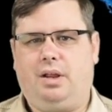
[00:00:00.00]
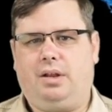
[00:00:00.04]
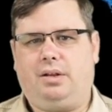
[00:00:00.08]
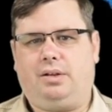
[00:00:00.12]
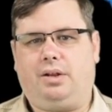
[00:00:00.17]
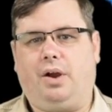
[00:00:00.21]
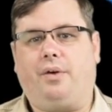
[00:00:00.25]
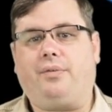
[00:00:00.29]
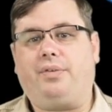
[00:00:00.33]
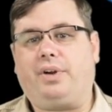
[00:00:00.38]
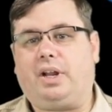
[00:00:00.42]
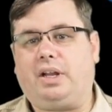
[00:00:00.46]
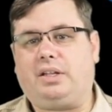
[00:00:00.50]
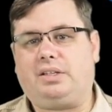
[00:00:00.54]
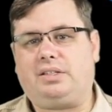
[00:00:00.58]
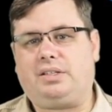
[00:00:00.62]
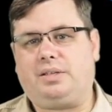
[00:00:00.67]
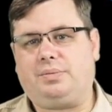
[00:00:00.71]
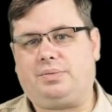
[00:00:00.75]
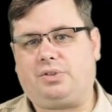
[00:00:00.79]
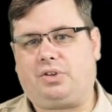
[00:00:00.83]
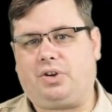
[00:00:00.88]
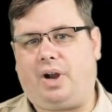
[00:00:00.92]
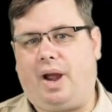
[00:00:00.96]
Don't forget to
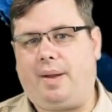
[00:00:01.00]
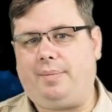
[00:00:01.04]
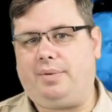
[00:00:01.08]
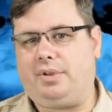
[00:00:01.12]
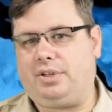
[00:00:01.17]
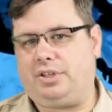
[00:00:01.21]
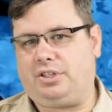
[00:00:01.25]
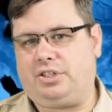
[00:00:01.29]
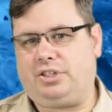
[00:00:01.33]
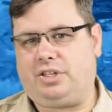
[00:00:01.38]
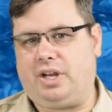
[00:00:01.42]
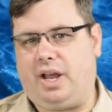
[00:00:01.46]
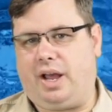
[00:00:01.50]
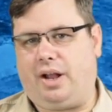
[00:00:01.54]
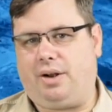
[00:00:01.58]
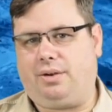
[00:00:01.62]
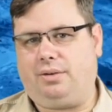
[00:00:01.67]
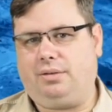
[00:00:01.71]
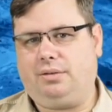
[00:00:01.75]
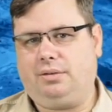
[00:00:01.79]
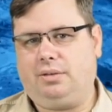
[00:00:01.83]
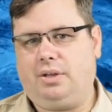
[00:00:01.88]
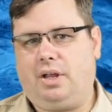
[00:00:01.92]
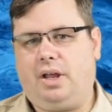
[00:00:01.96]
subscribe to this
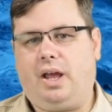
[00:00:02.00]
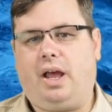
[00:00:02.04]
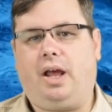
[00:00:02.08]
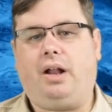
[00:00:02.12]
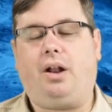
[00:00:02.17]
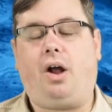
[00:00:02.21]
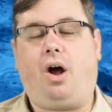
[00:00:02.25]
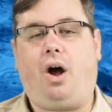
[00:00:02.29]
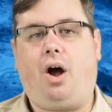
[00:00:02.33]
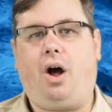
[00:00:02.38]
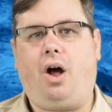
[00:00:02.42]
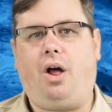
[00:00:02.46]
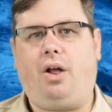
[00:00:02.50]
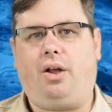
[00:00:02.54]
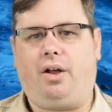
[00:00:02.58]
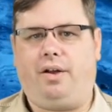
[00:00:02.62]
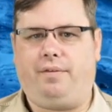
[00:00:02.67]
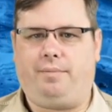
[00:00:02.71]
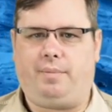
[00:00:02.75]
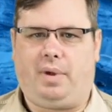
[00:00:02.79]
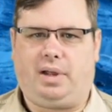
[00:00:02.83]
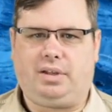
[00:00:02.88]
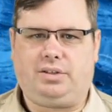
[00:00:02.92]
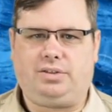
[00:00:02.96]
channel and all of
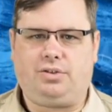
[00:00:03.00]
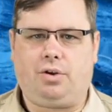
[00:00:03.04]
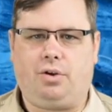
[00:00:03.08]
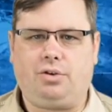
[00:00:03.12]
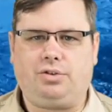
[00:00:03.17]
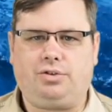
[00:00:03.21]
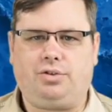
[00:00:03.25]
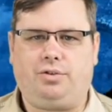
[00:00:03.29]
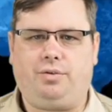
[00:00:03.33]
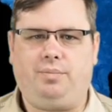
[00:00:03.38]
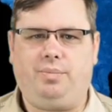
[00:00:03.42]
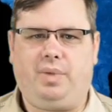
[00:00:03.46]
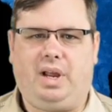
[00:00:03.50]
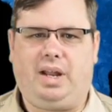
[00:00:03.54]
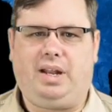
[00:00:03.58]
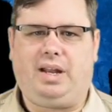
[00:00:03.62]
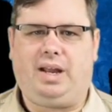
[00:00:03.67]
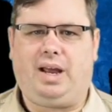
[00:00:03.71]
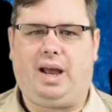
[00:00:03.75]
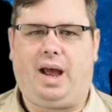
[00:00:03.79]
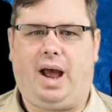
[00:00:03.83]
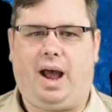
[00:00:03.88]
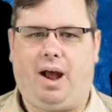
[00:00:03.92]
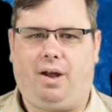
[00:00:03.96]
my social
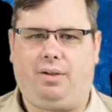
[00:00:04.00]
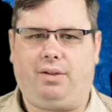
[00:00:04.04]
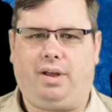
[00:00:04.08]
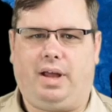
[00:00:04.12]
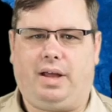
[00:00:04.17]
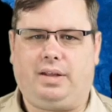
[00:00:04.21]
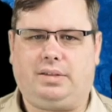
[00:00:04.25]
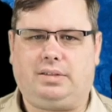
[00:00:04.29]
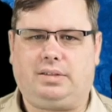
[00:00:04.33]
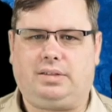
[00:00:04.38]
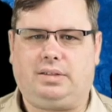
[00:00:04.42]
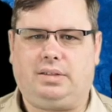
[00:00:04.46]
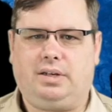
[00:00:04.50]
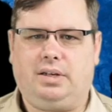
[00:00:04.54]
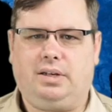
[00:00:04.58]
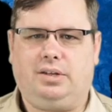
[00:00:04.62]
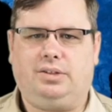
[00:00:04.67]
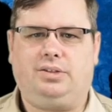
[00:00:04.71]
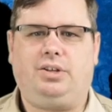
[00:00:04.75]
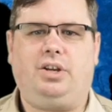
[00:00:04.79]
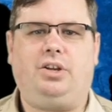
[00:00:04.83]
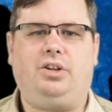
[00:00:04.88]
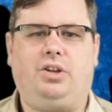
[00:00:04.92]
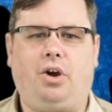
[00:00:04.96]
media outlets
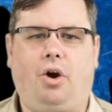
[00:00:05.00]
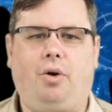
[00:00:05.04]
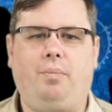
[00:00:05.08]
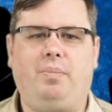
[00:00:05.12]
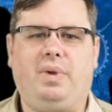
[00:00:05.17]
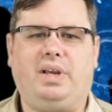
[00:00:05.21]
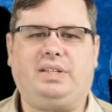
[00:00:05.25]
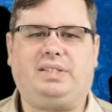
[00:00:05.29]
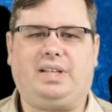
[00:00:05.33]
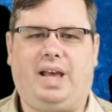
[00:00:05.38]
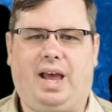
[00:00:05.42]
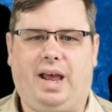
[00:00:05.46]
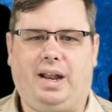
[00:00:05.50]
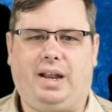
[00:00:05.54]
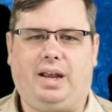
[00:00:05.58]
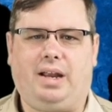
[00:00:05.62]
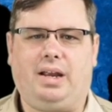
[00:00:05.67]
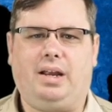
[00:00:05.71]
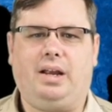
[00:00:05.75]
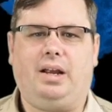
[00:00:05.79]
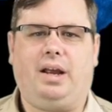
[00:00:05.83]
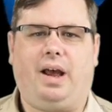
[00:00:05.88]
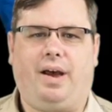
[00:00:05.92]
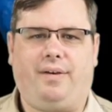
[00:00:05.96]
so you don't miss any
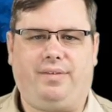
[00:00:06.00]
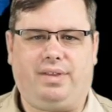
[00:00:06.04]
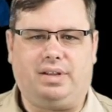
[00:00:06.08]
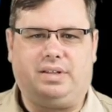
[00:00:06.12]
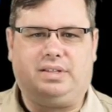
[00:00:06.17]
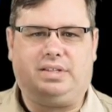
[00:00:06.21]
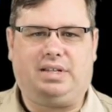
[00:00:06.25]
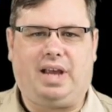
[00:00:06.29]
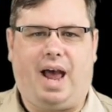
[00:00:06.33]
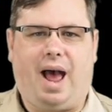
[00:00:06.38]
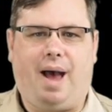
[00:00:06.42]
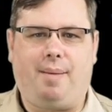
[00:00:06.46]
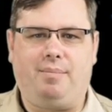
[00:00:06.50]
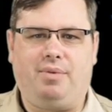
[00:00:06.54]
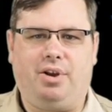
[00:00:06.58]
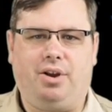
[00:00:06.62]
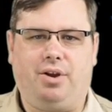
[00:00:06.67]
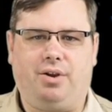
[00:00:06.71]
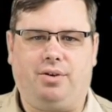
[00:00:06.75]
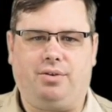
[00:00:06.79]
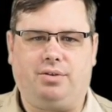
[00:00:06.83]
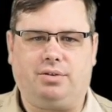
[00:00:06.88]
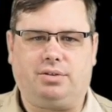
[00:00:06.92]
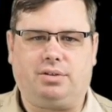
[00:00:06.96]
of the top
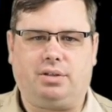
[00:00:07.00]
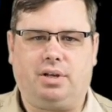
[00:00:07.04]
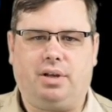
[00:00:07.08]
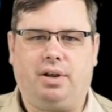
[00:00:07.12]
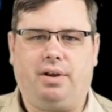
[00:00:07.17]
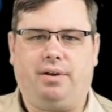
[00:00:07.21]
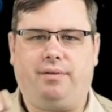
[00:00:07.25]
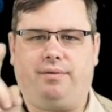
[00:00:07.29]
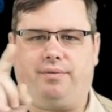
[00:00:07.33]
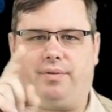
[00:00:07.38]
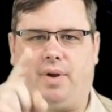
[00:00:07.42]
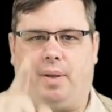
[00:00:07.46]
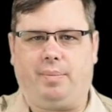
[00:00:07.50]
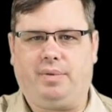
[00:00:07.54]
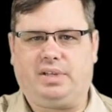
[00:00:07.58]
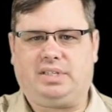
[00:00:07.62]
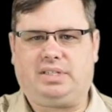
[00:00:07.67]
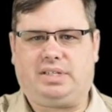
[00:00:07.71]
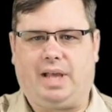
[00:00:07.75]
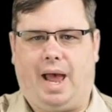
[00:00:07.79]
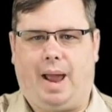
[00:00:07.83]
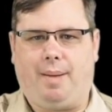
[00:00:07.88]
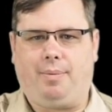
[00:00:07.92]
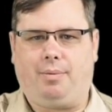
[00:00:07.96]
news from the
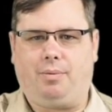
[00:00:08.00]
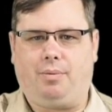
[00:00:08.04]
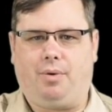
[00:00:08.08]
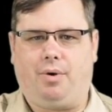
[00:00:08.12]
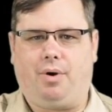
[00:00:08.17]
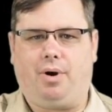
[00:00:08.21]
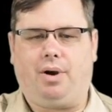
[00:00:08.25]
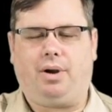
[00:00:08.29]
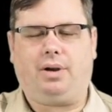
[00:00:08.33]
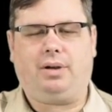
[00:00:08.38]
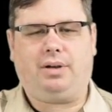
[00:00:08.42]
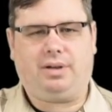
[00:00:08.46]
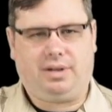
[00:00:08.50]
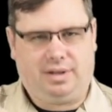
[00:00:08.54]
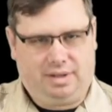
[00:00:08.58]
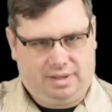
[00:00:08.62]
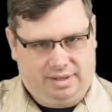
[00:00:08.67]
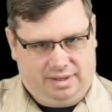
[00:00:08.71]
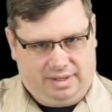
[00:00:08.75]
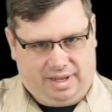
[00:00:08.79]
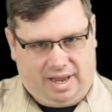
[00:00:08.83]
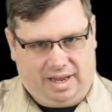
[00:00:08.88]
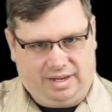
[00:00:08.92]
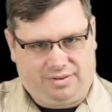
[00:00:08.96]
cyber war.
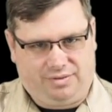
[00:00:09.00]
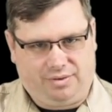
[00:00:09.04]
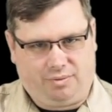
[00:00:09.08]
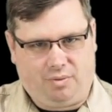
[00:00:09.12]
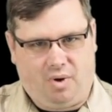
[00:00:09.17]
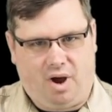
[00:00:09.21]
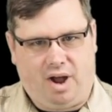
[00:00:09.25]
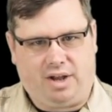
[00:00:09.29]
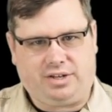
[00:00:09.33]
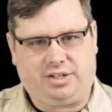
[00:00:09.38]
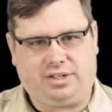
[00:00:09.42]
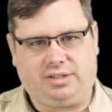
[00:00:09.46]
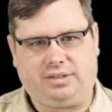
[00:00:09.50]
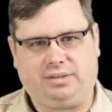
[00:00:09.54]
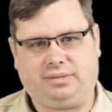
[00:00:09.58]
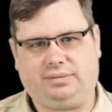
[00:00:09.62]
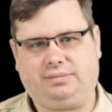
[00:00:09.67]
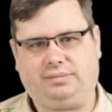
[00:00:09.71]
Thanks for watching.